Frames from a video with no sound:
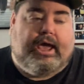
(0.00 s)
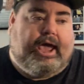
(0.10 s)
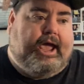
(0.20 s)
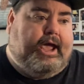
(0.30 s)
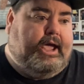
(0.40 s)

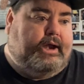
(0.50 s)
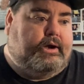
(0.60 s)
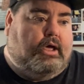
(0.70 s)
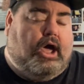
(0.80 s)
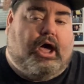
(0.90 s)

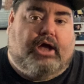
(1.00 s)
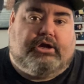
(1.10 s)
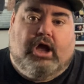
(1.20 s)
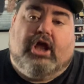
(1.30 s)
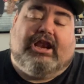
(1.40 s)
And
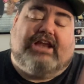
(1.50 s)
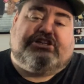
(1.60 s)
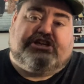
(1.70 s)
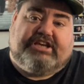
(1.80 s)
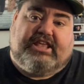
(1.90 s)
let's
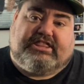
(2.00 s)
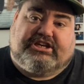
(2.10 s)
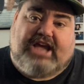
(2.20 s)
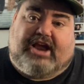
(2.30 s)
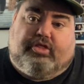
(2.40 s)
just get
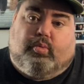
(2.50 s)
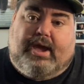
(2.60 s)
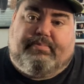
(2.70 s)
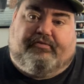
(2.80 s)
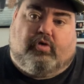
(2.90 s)
this out of the
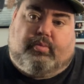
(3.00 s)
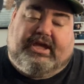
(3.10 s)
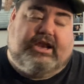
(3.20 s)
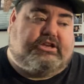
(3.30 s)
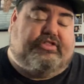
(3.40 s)
way before we
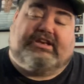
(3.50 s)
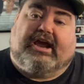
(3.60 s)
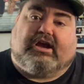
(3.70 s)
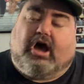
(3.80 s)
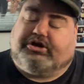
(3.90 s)
get into the
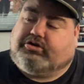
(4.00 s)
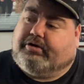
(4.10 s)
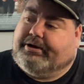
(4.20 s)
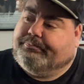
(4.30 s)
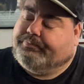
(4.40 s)
Derek Carr
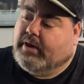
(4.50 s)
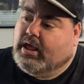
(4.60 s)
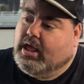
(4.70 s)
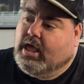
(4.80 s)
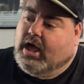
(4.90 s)
story.
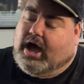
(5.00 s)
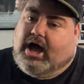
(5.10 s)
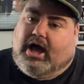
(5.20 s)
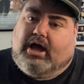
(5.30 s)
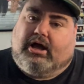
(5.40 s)

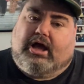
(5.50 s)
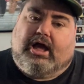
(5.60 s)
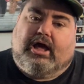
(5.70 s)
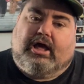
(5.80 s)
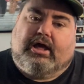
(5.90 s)

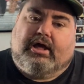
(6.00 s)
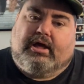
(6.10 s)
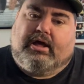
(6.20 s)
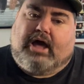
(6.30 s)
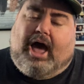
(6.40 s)

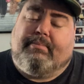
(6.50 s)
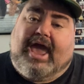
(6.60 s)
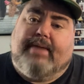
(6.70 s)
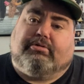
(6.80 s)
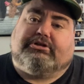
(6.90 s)
I'm
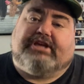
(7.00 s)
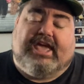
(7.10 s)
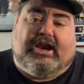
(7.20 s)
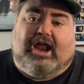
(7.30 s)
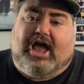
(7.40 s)
able to
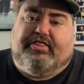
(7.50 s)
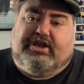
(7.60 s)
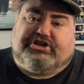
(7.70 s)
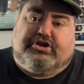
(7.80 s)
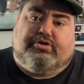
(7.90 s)
get a lot of
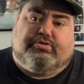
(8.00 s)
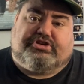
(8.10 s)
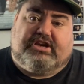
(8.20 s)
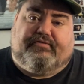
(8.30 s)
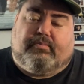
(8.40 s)
this news
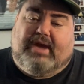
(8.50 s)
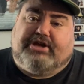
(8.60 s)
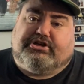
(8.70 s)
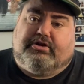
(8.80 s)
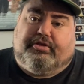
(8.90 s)
and
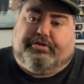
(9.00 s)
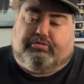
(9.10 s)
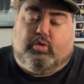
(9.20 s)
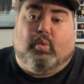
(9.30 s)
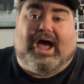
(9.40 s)
information
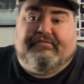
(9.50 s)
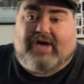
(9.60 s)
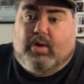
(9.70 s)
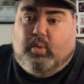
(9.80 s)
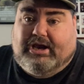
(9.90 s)
through
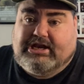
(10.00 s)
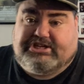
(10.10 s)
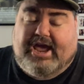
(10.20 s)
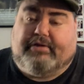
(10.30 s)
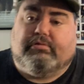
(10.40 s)
Wi-Fi Willie's
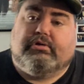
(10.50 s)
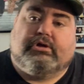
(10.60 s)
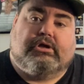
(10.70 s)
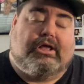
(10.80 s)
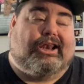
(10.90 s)
channel.
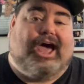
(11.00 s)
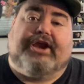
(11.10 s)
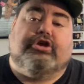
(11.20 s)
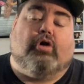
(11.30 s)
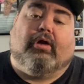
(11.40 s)
A lot
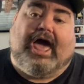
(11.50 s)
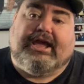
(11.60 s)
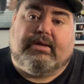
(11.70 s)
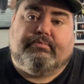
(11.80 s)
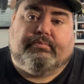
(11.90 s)
of you don't
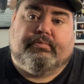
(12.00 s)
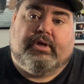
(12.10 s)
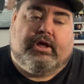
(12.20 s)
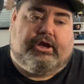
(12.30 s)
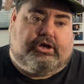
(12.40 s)
like him.
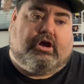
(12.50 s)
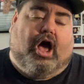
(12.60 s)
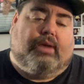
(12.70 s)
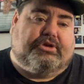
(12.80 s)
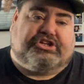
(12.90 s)
You
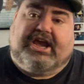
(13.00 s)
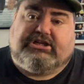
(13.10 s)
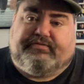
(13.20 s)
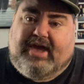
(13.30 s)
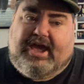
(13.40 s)
call him a
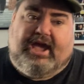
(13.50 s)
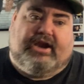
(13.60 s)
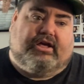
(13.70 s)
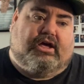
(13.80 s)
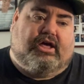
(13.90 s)
Saints
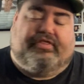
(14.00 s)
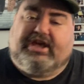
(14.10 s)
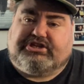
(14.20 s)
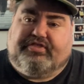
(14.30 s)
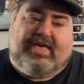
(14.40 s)
fan, a
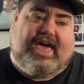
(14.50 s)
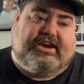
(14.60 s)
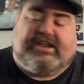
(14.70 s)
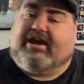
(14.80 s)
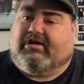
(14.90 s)
this, a that,
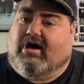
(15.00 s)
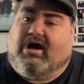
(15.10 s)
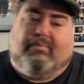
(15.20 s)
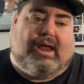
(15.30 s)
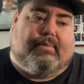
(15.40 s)
a Derek
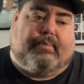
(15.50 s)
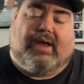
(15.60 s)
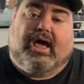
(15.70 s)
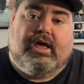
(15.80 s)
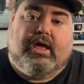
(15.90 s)
Carr, blah, blah,
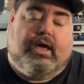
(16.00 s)
blah.